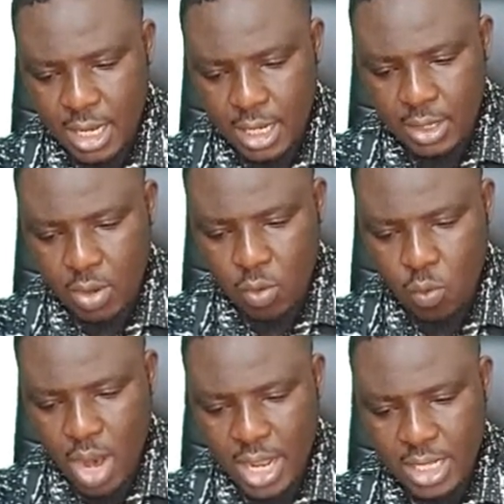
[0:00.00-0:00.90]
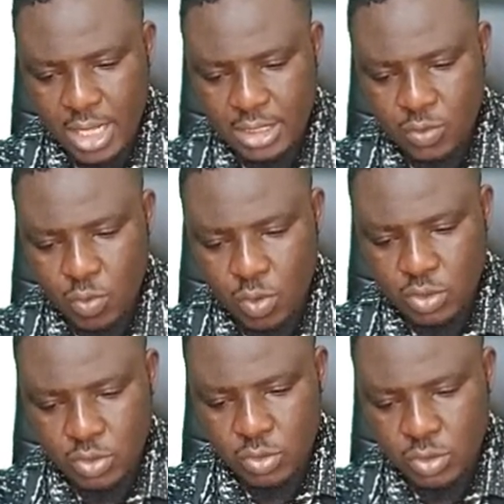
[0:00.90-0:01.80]
and our y is equal
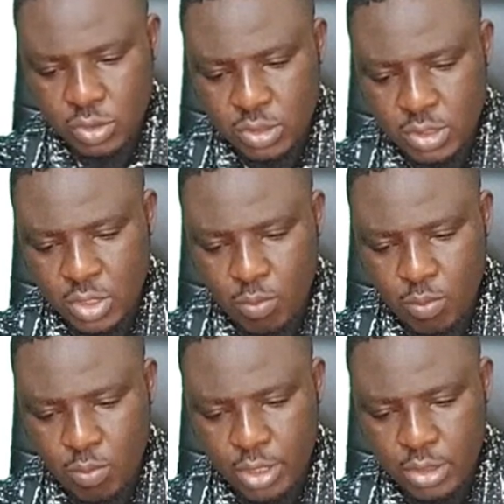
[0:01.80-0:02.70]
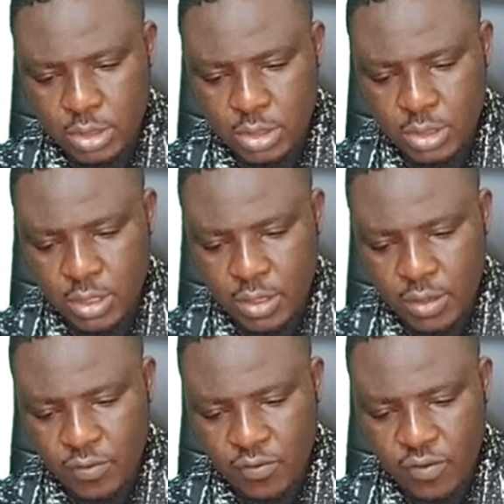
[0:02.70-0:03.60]
to
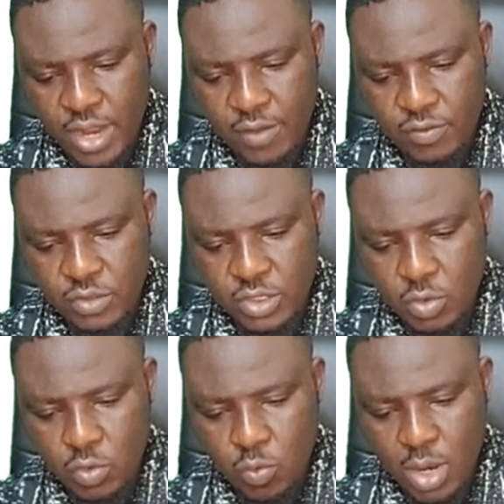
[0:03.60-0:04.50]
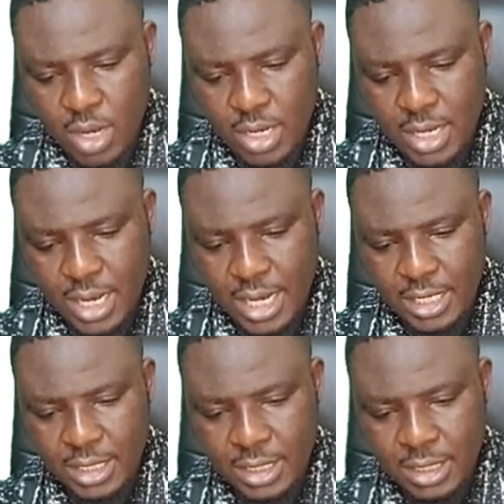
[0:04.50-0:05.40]

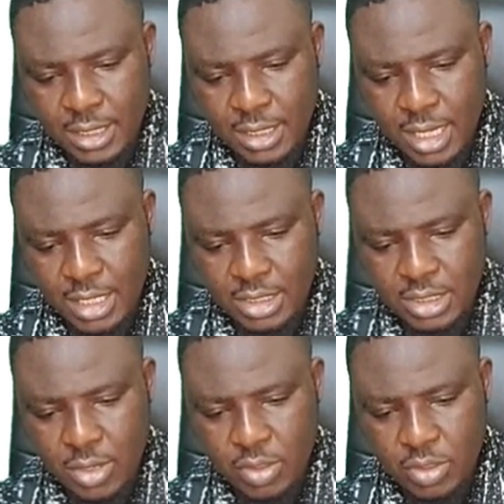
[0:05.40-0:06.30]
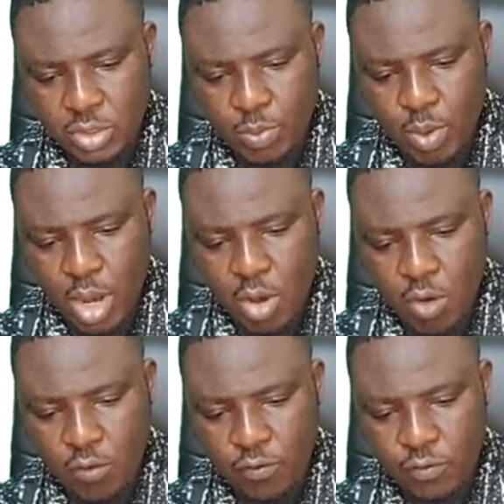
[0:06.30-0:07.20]
0.5019 times 10 raised to the power
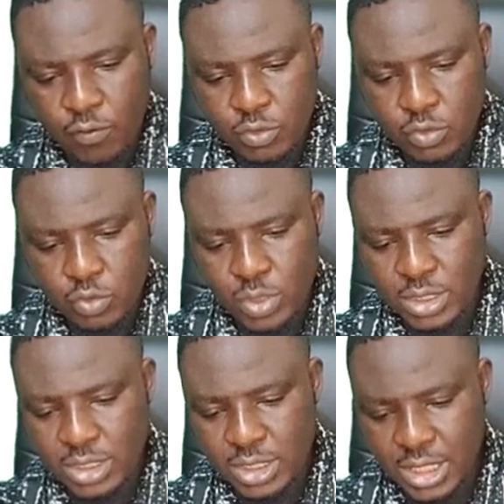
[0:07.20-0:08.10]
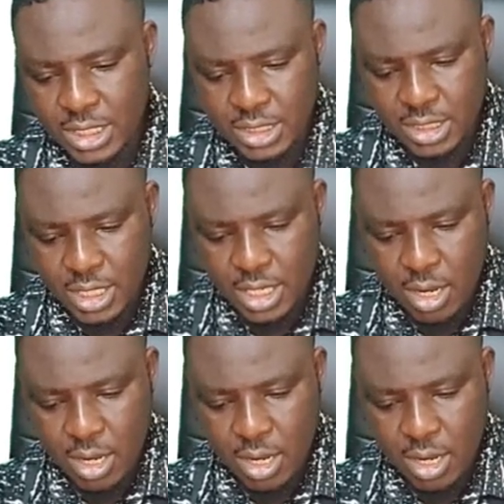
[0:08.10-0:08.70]
of 26.